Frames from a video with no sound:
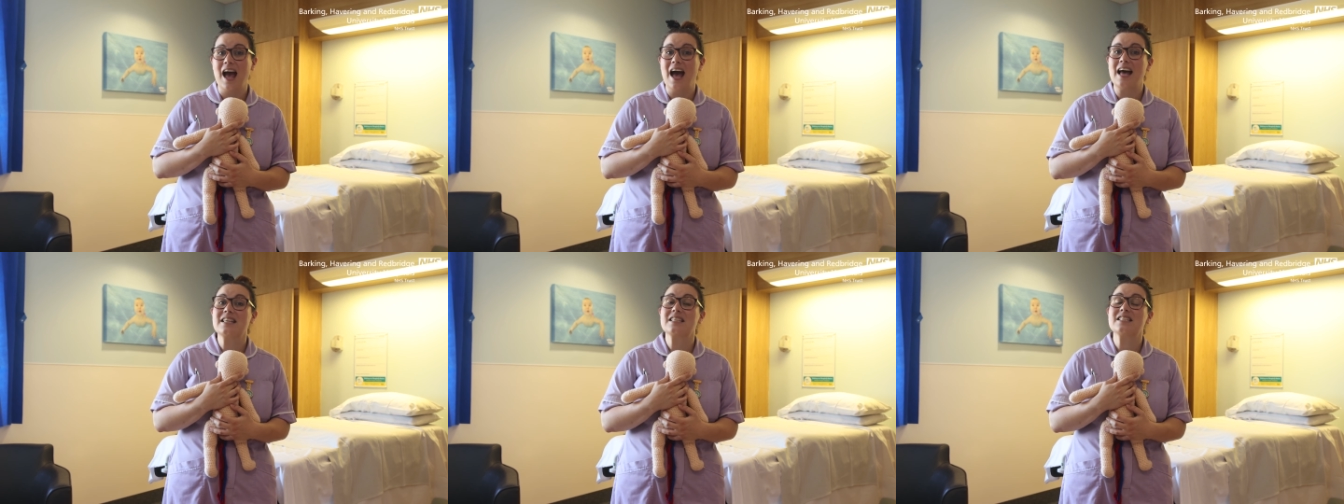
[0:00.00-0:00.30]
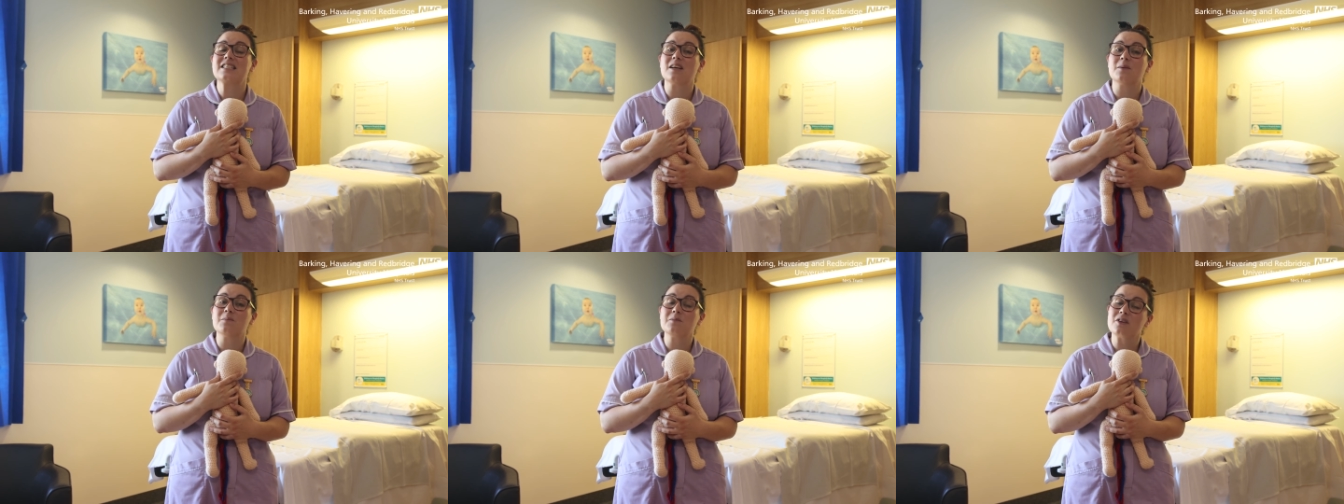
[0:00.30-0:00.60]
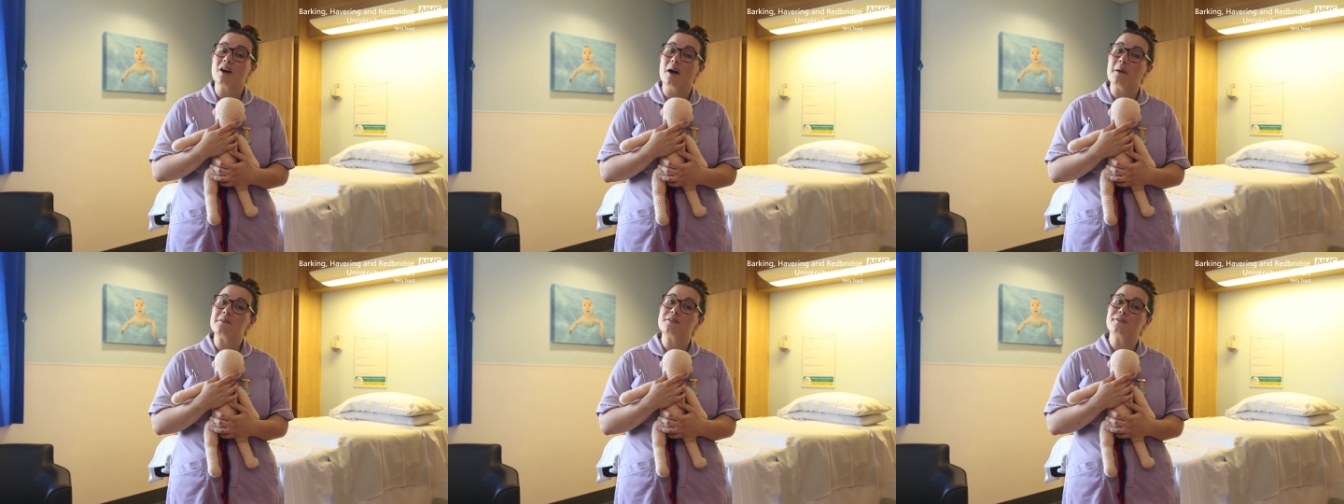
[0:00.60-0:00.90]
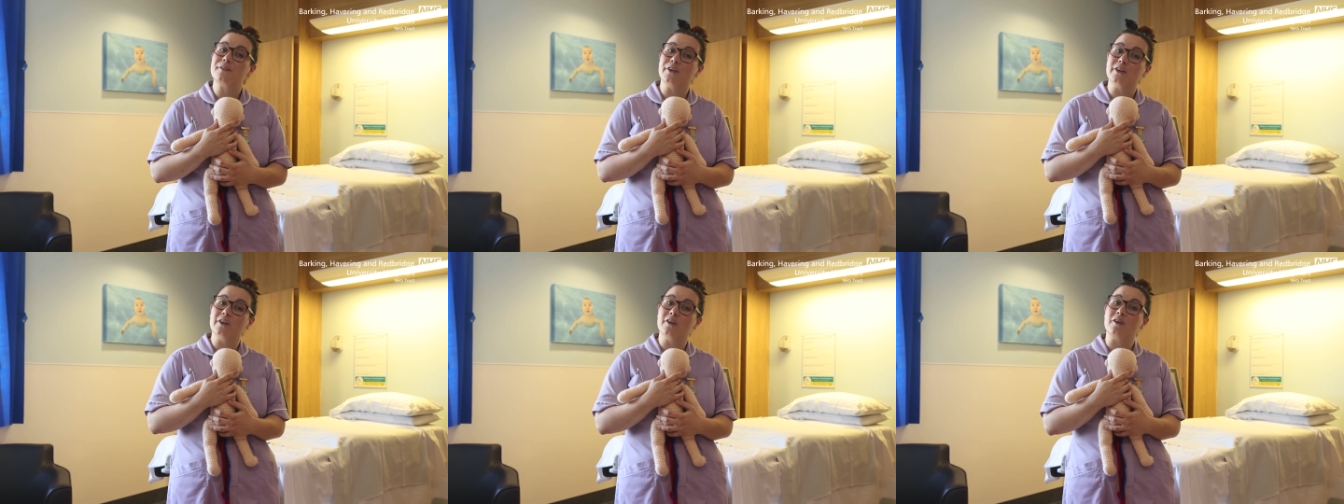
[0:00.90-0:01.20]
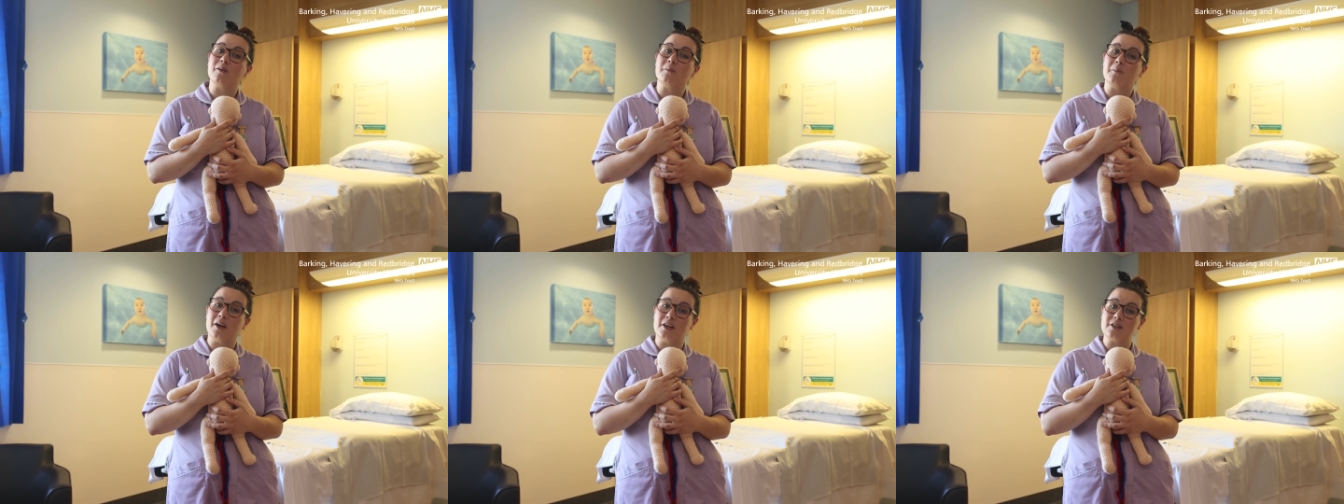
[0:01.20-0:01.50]
and sometimes following
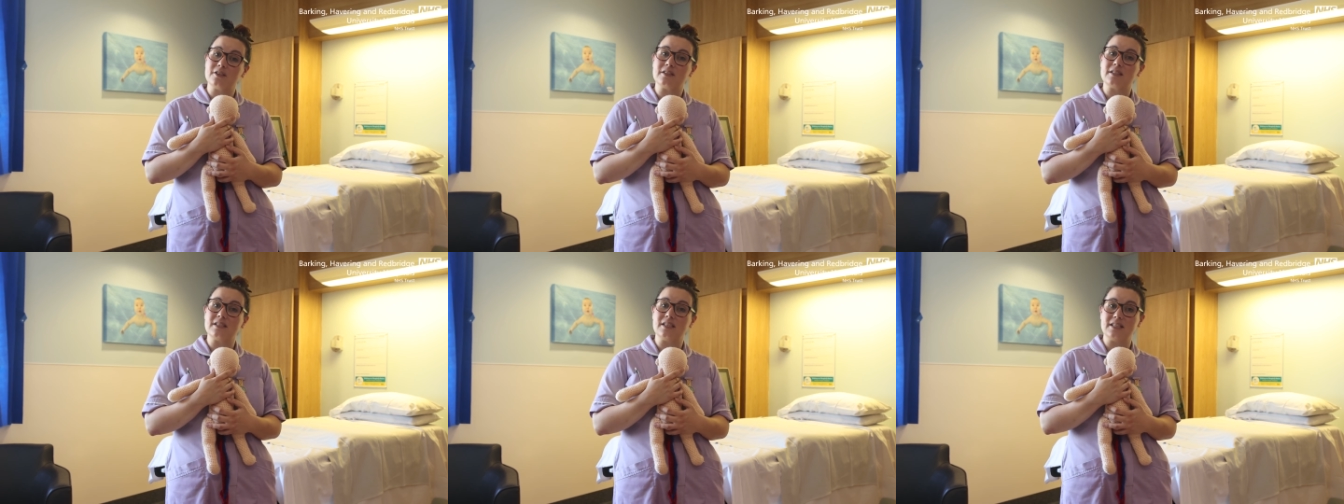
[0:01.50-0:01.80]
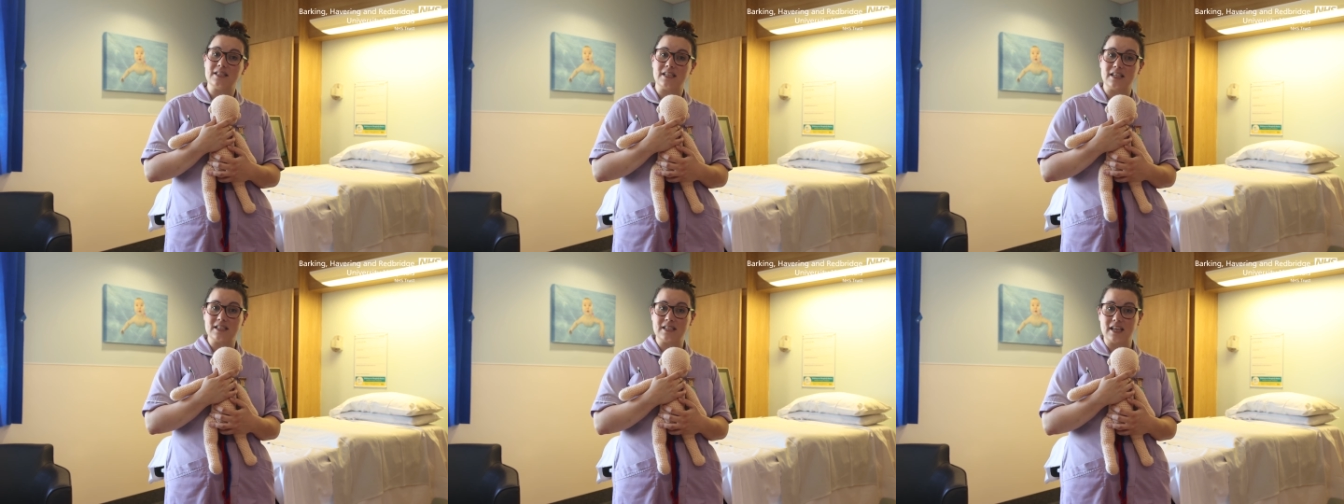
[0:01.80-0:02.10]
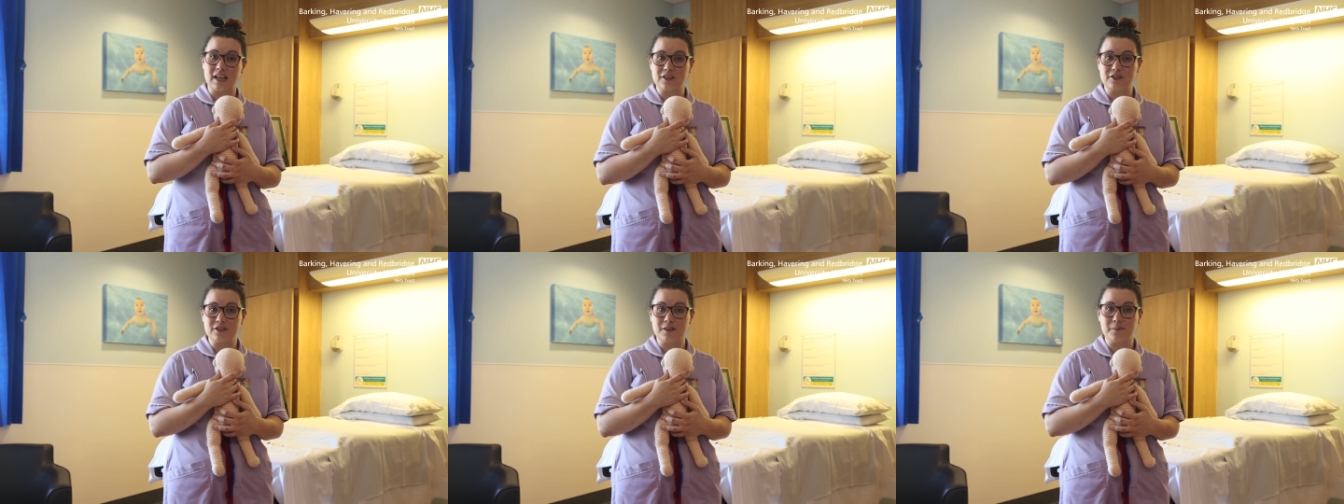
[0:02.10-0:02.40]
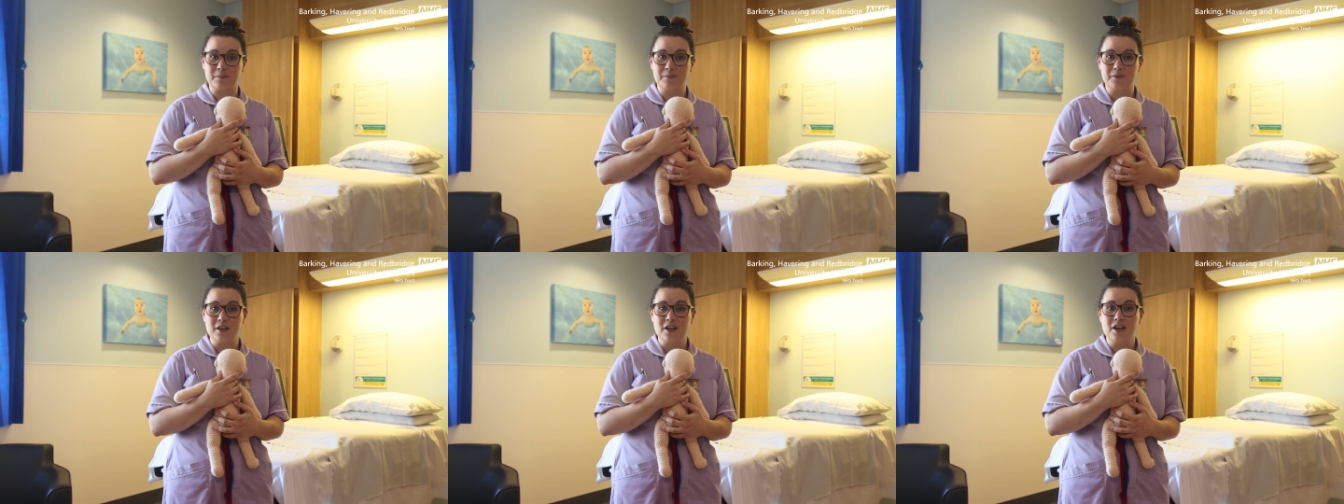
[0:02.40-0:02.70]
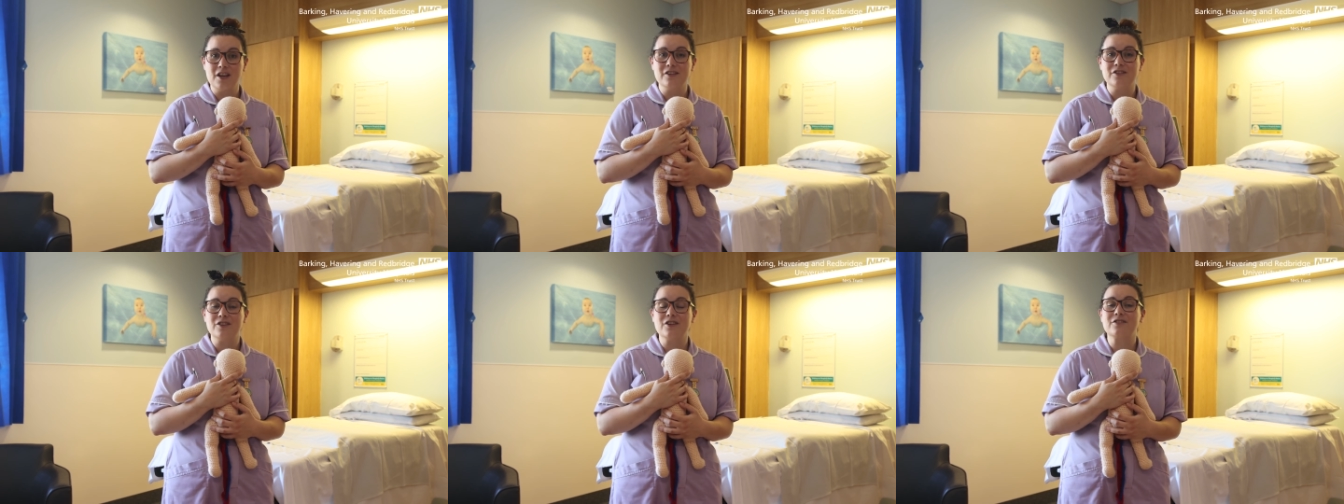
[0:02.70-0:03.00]
an emergency C-section.
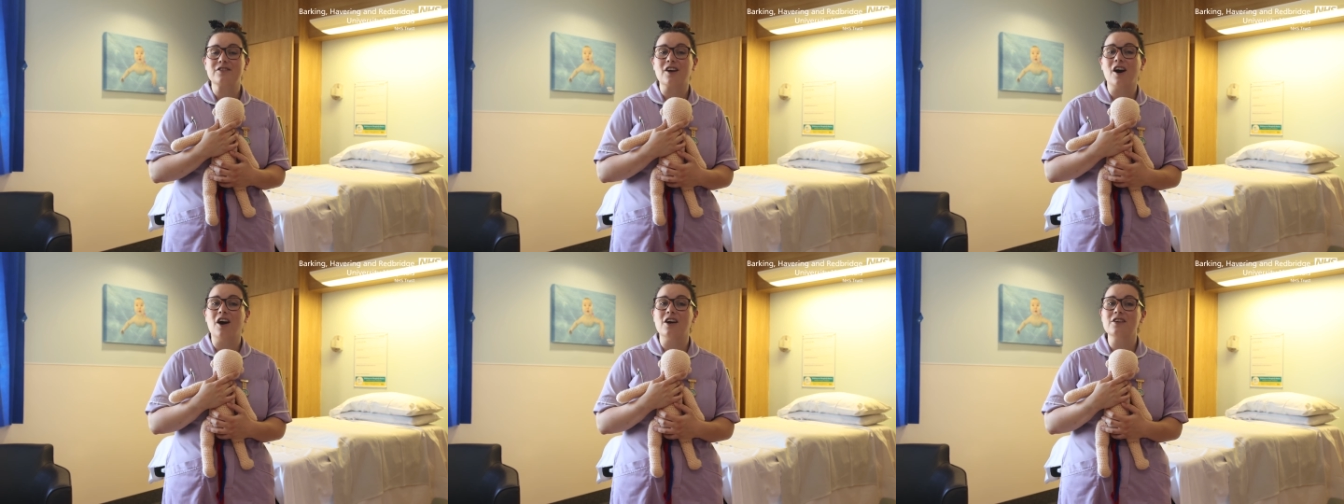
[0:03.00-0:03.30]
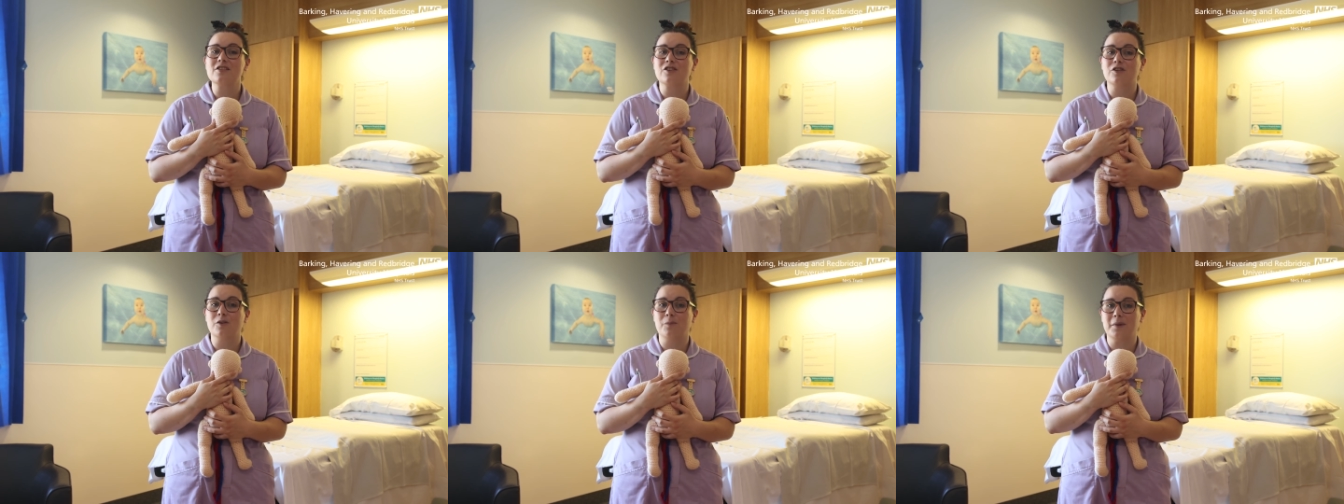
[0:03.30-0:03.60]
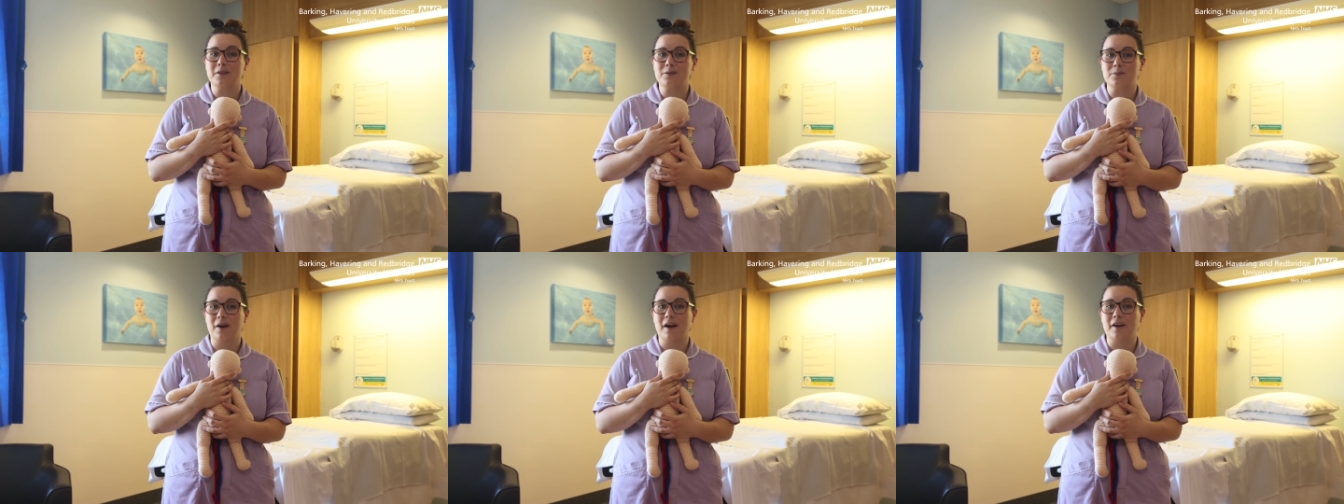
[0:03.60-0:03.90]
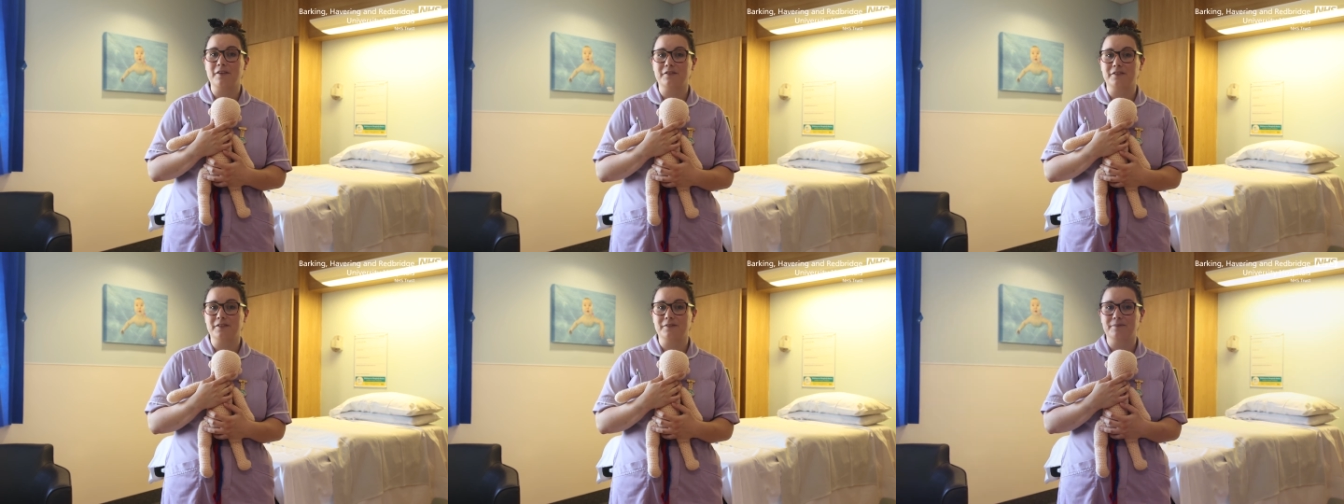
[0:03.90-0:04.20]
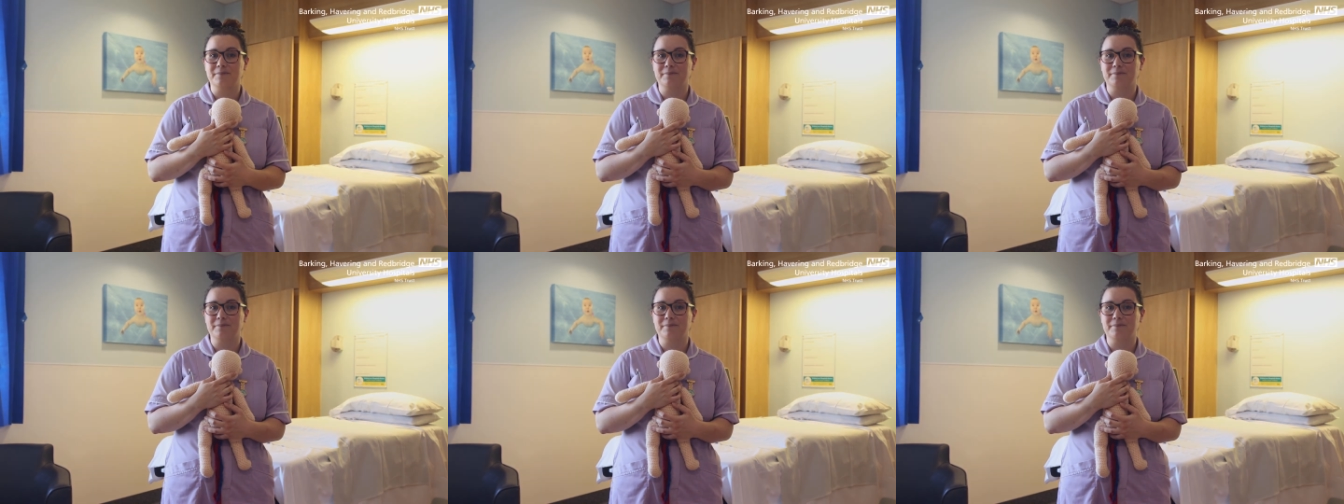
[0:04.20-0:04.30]
Just ask your midwife.